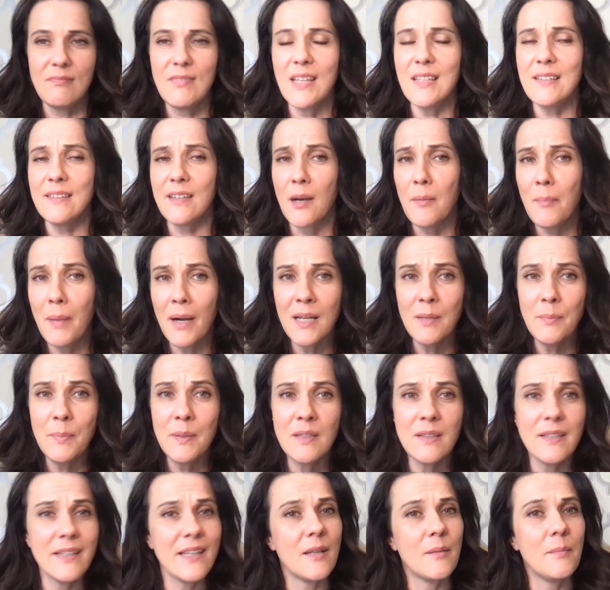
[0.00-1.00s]
There might be
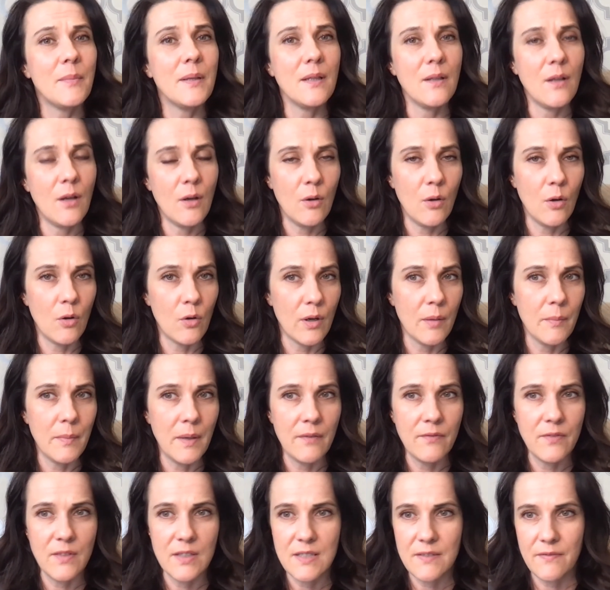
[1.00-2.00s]
a link below or
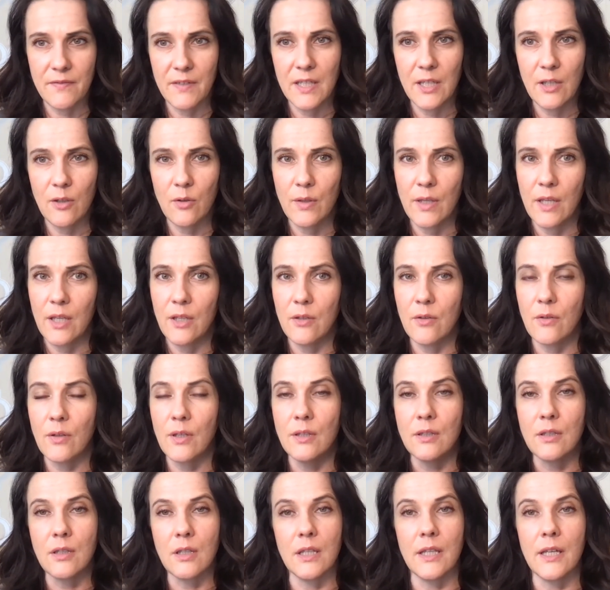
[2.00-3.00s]
above this video that you
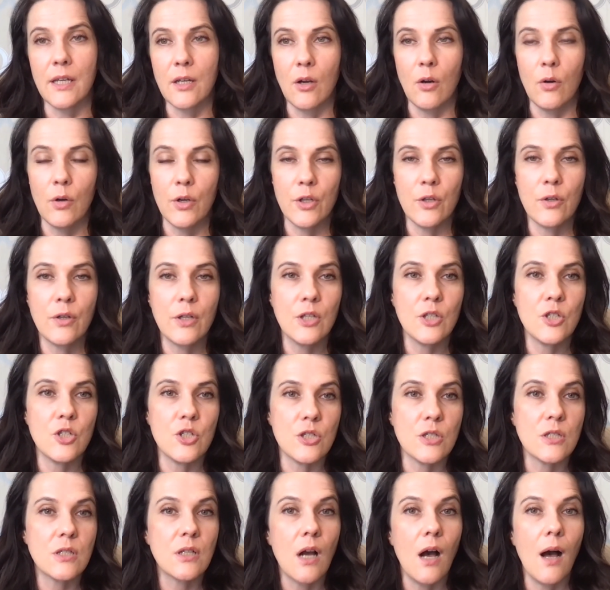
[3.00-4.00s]
can click, or you can
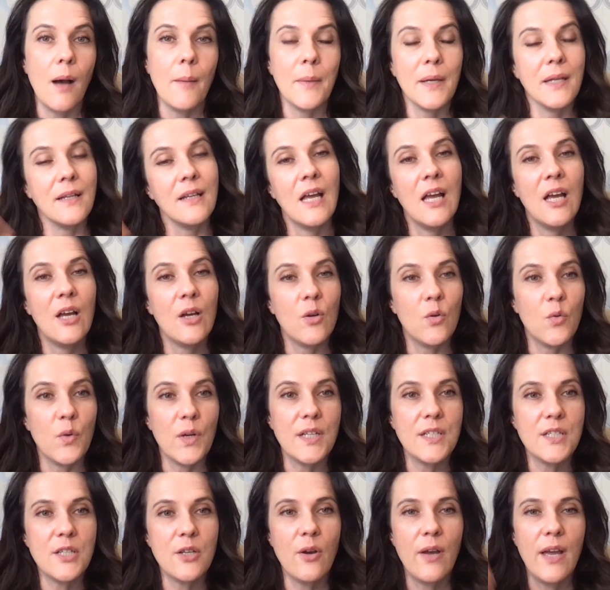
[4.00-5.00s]
just comment,
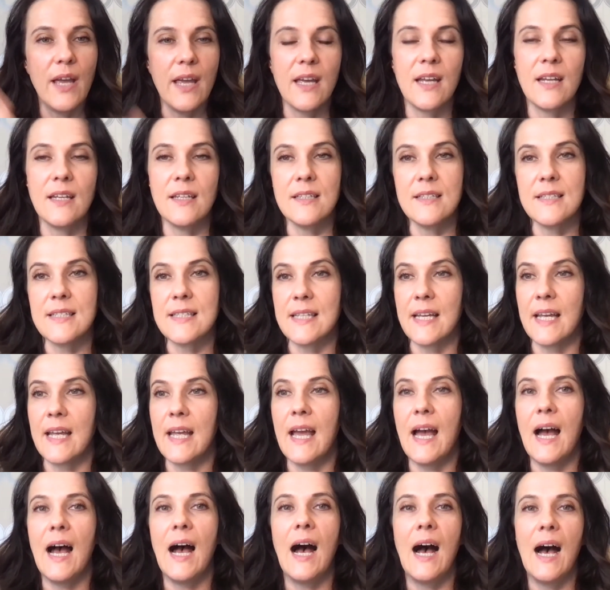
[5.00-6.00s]
raise your hand and
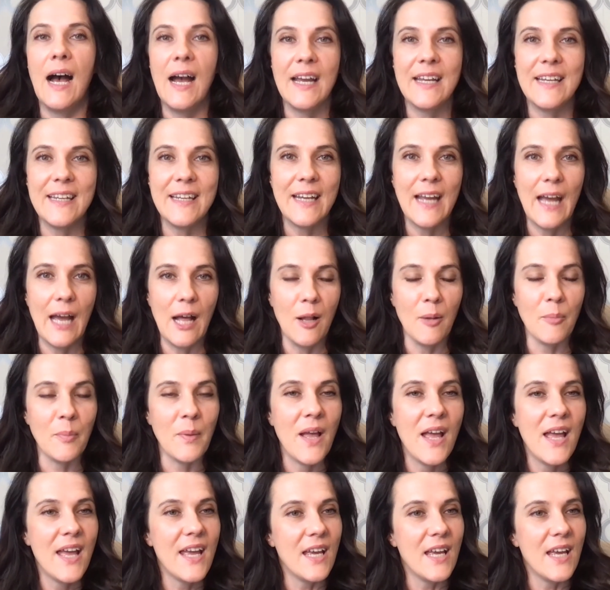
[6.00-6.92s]
say, I need help.